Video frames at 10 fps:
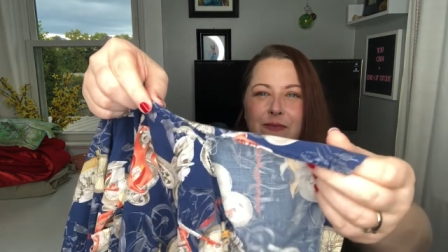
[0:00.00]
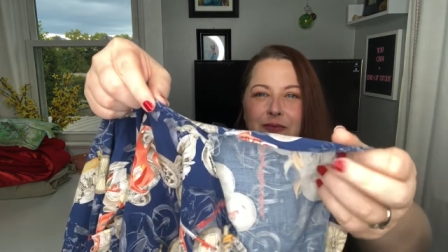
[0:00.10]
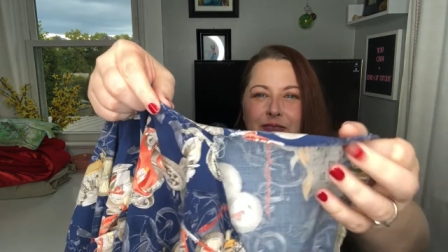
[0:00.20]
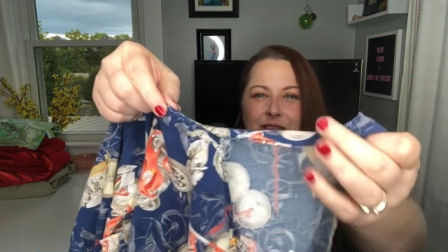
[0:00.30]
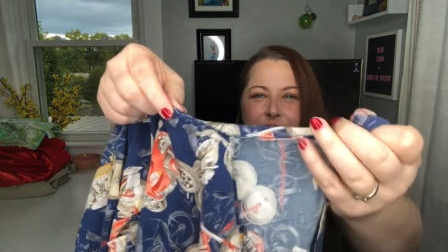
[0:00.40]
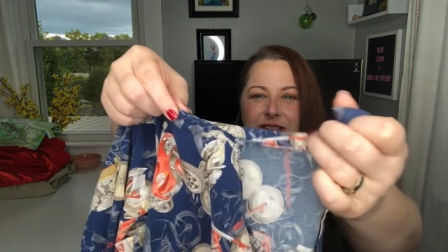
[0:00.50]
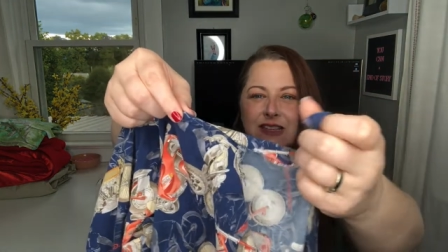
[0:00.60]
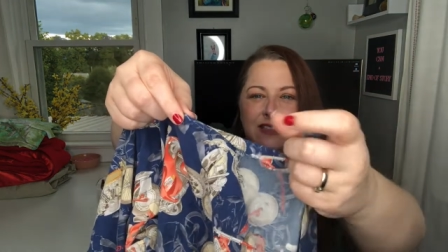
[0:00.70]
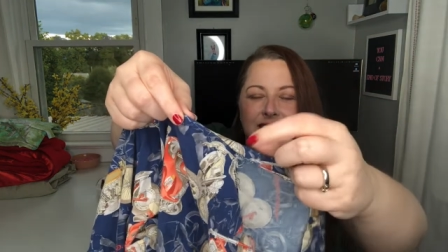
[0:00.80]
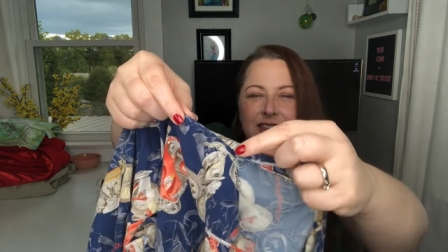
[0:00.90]
there is
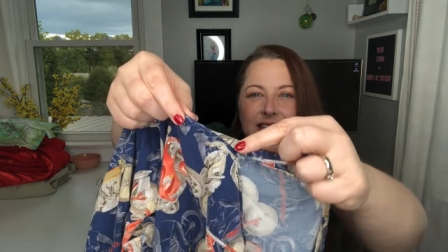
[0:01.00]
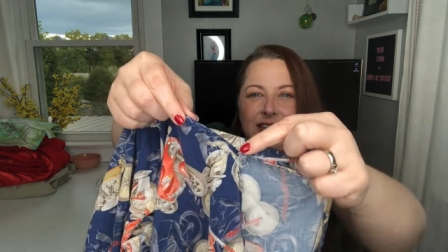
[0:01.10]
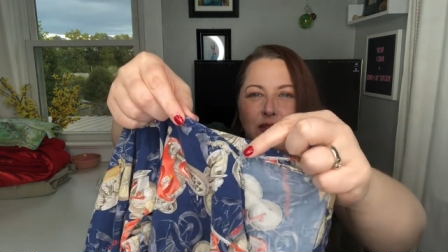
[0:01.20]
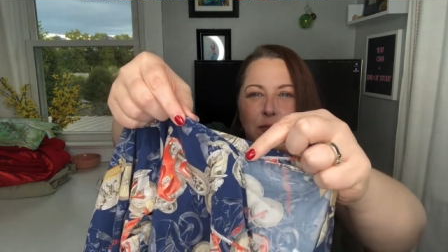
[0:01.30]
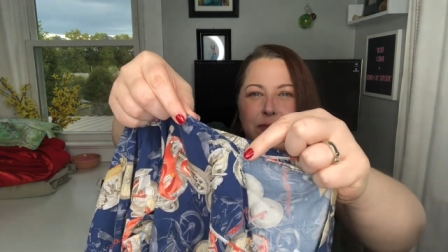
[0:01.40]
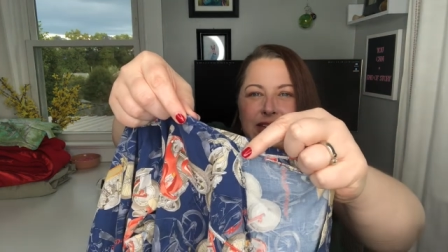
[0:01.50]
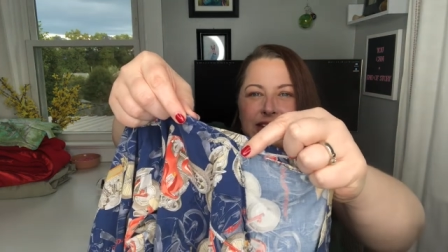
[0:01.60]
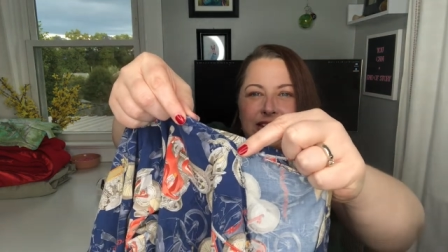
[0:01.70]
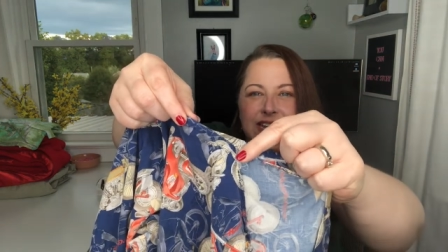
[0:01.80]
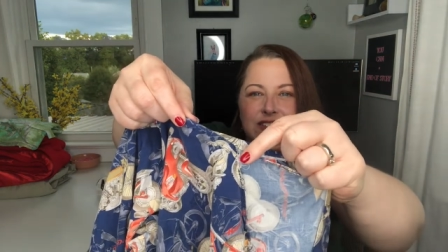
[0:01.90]
a little
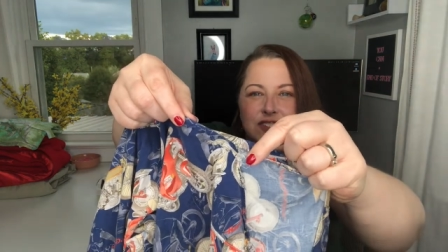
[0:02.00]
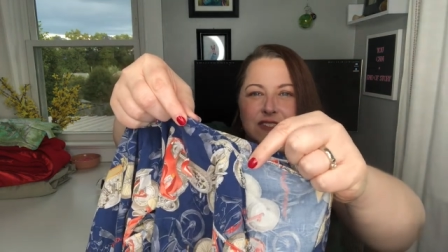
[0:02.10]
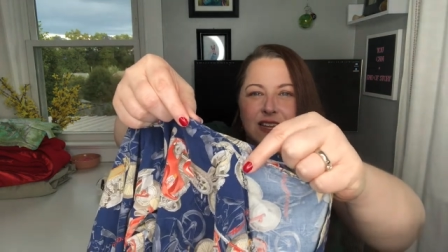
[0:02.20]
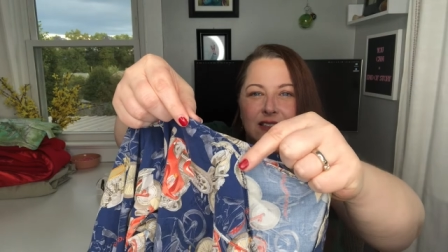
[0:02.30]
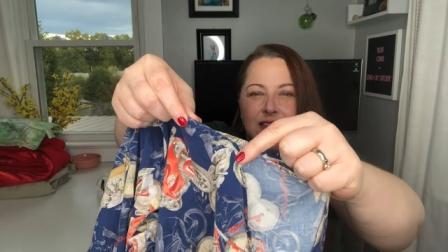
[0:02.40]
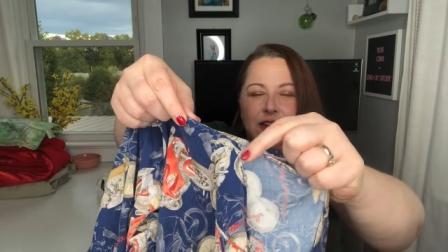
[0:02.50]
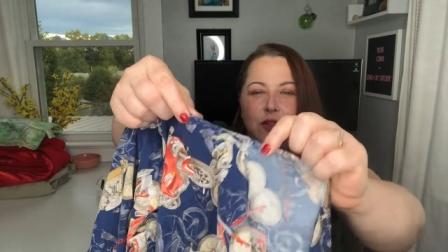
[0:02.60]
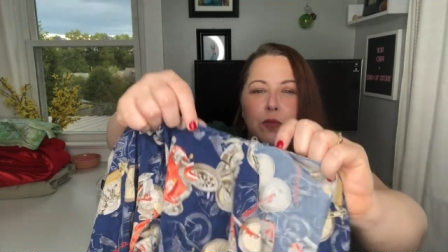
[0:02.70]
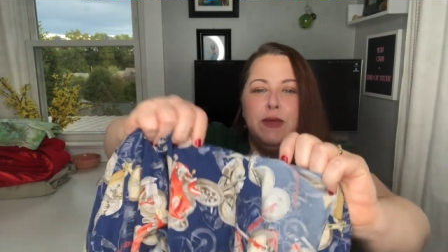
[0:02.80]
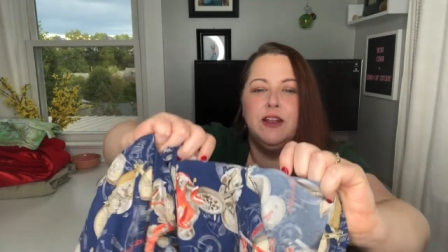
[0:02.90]
bit, it's just a
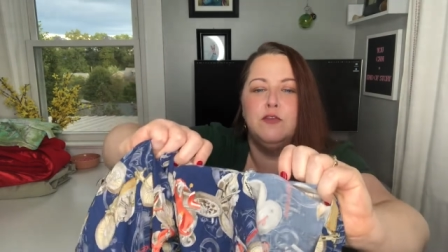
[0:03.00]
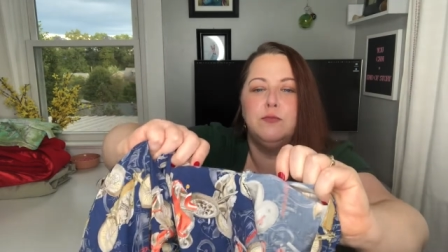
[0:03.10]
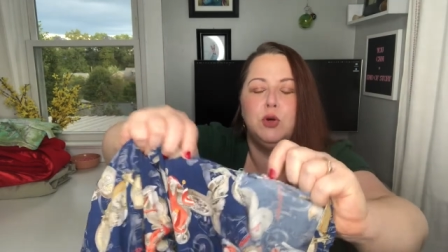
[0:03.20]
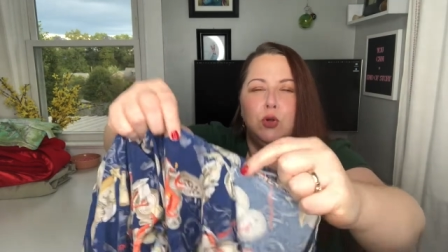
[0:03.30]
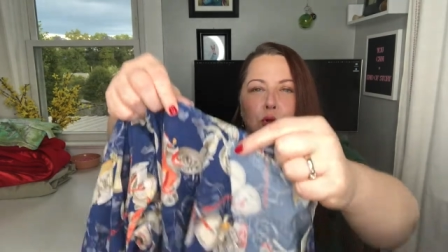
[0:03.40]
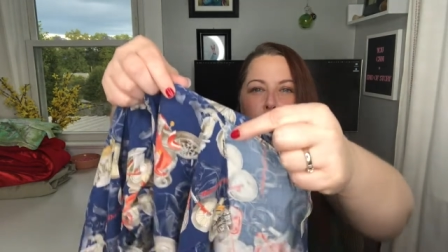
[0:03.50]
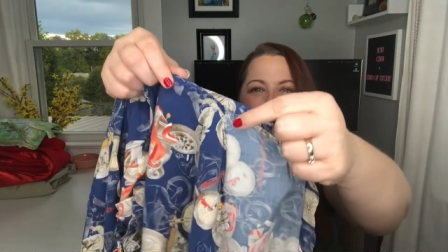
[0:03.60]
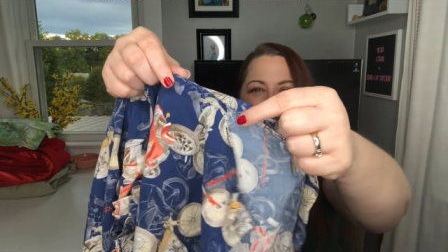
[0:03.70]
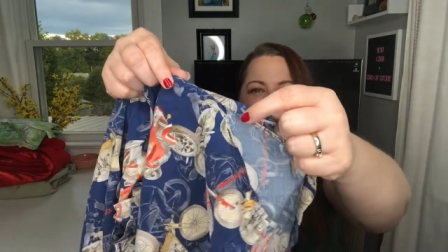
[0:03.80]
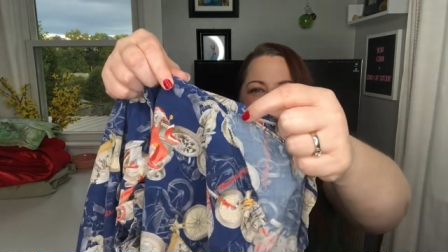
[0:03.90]
little bit of pull.
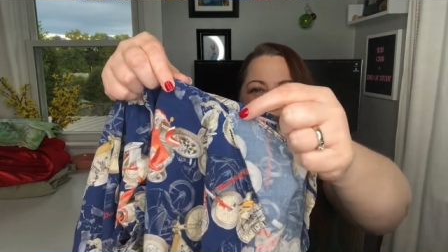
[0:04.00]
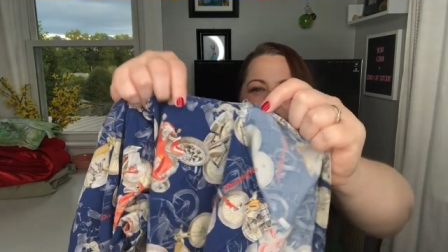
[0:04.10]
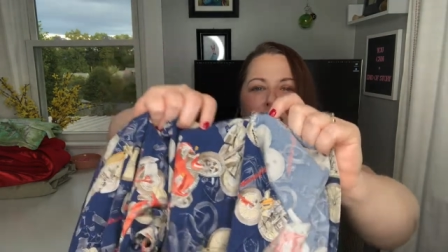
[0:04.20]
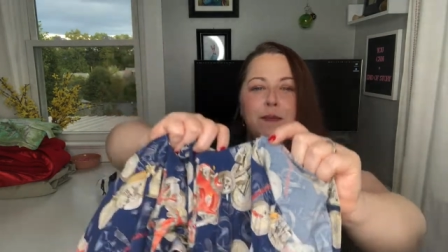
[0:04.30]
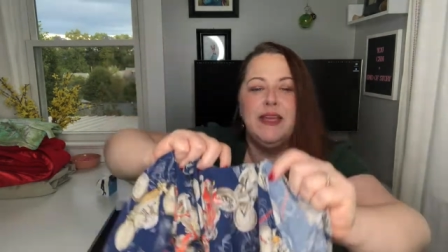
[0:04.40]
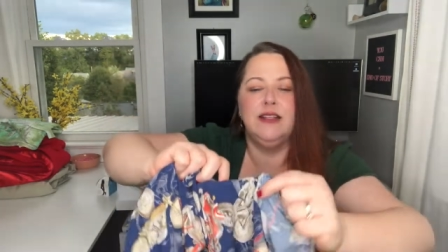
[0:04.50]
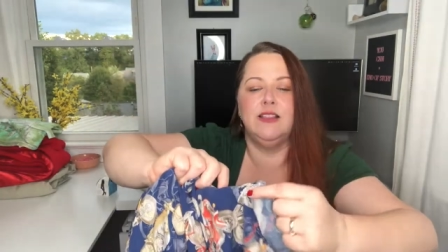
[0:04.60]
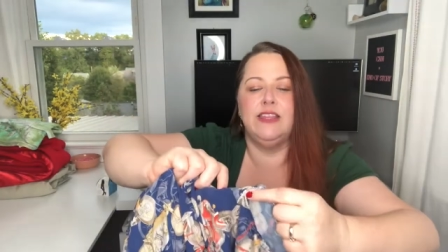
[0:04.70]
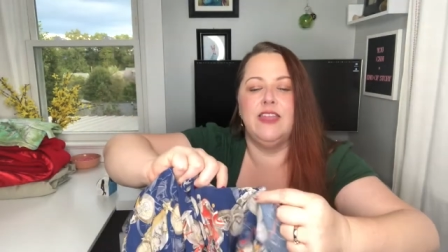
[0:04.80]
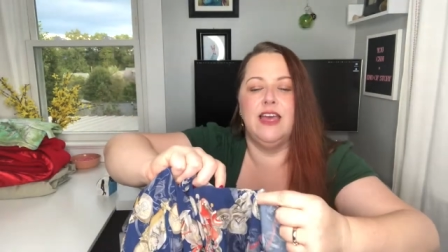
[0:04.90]
I might
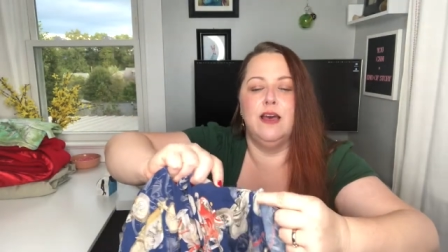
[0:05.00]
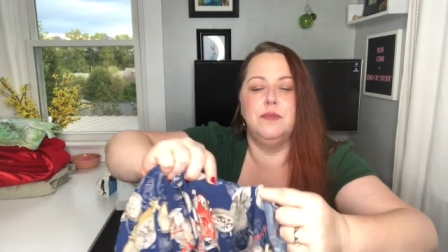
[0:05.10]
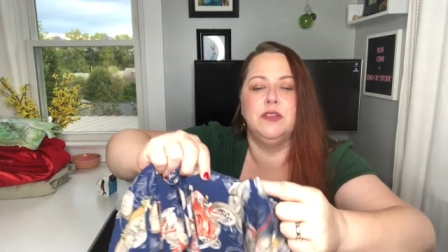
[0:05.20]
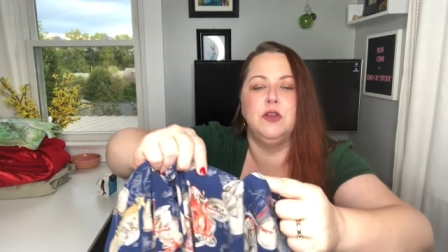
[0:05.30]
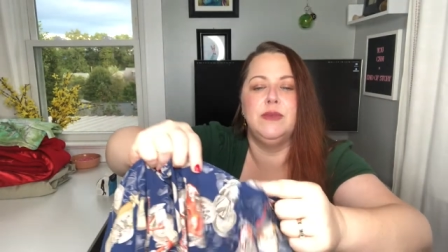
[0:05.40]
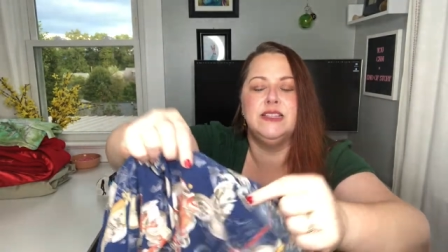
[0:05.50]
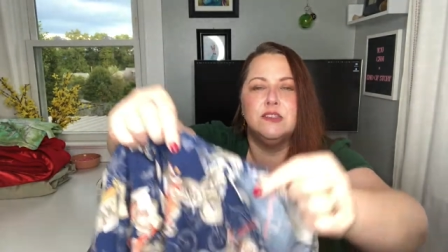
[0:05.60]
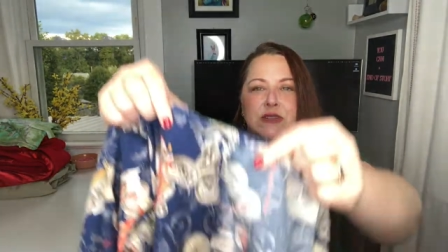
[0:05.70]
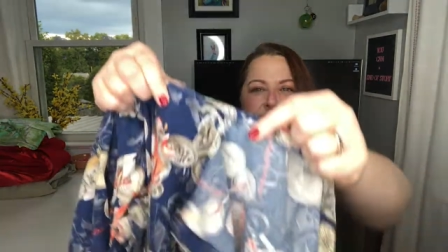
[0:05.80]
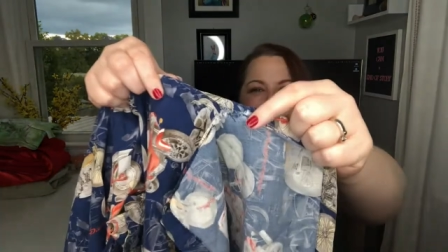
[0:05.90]
clean that up a little bit so it's